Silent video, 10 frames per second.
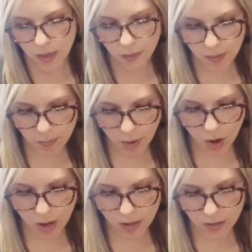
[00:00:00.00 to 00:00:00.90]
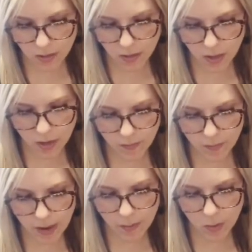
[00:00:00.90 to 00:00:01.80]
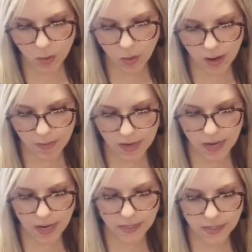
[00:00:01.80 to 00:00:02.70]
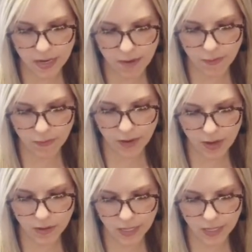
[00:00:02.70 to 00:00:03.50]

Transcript: The part of my programming has never failed.